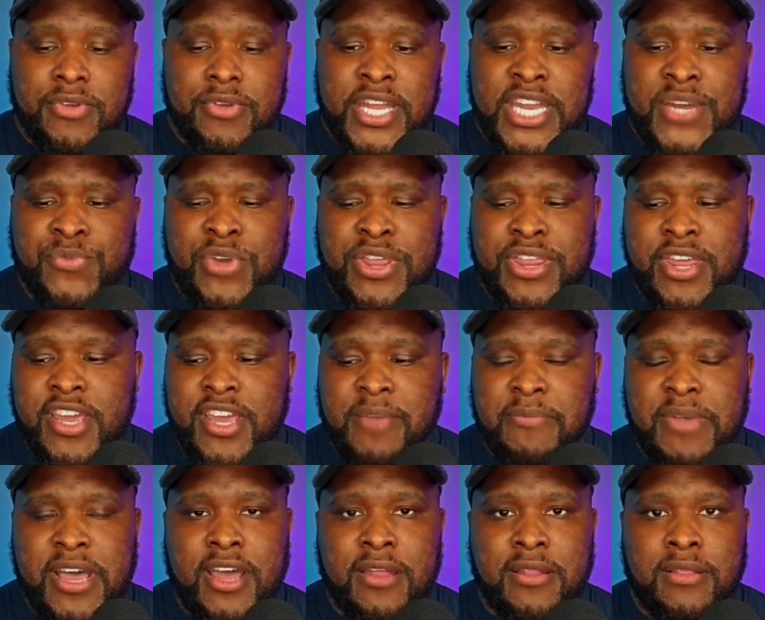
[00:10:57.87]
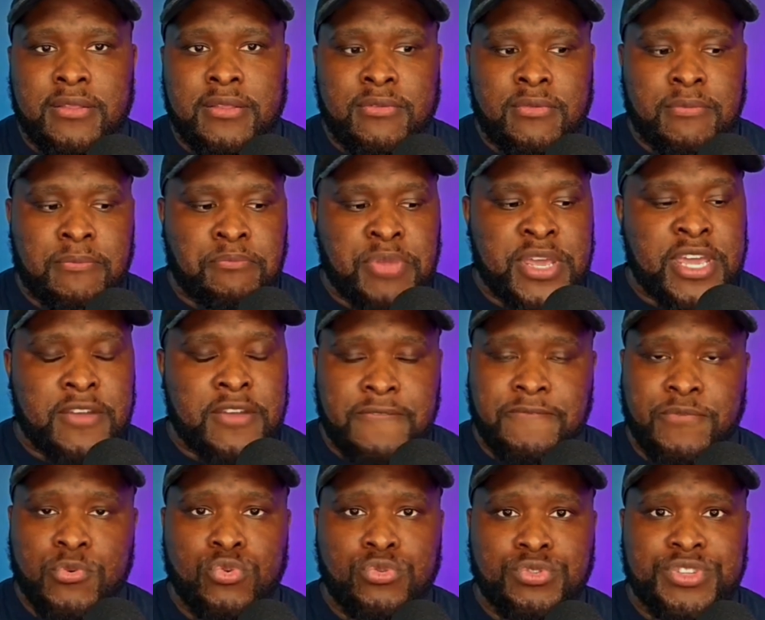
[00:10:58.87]
And if we think about being
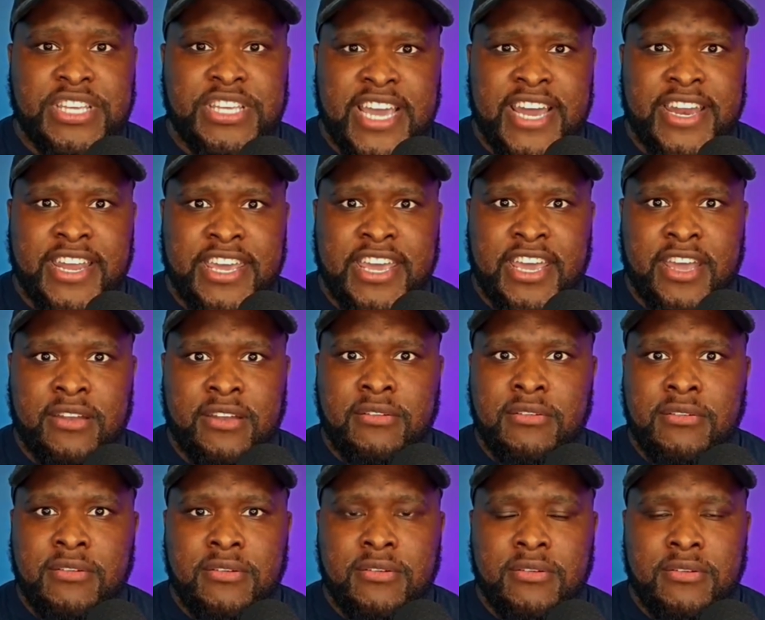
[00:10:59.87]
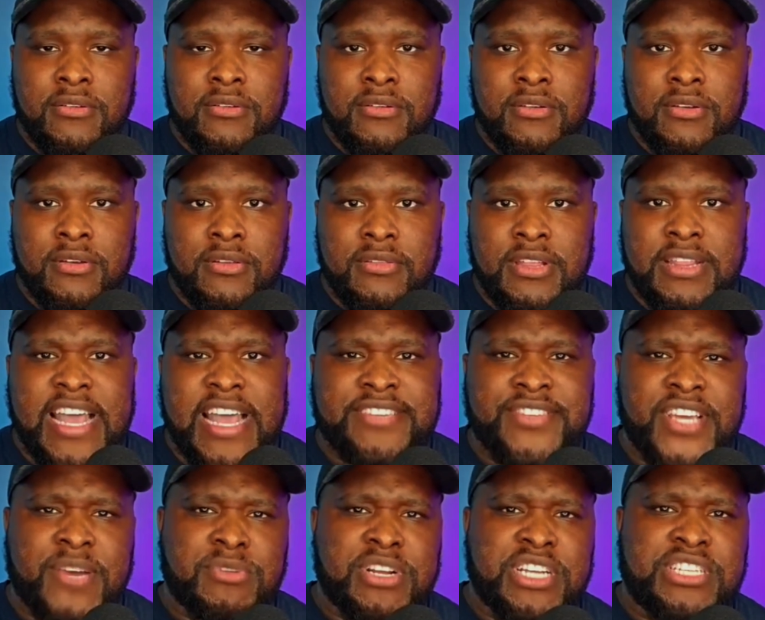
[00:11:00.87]
fooled yet again, the last
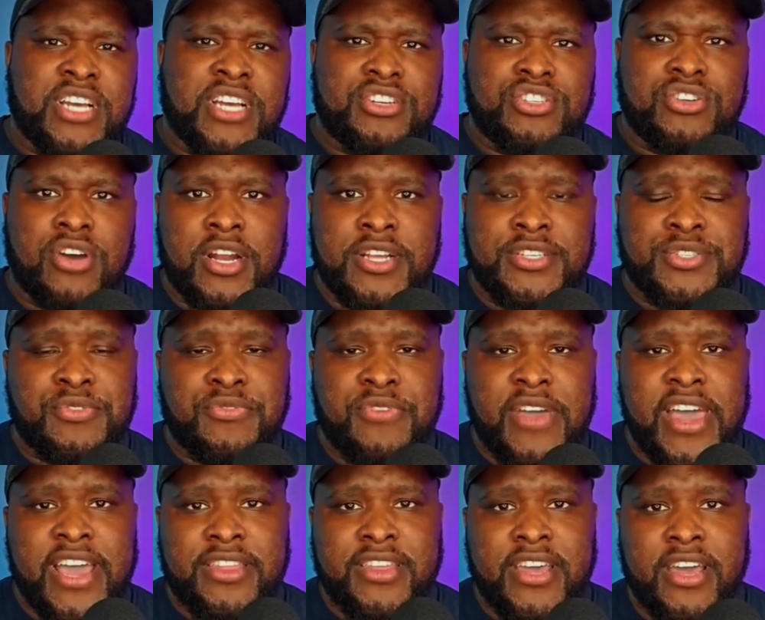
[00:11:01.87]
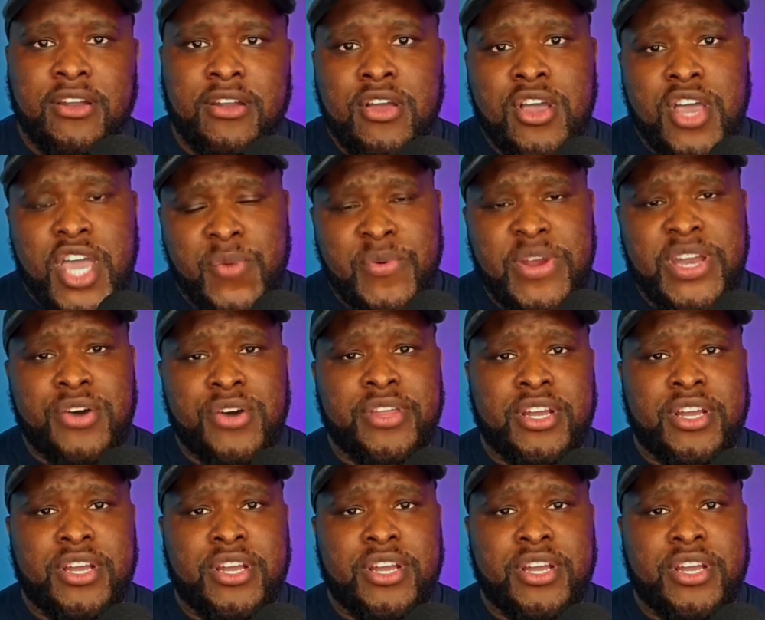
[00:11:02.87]
thing I want to touch on is the fact that we know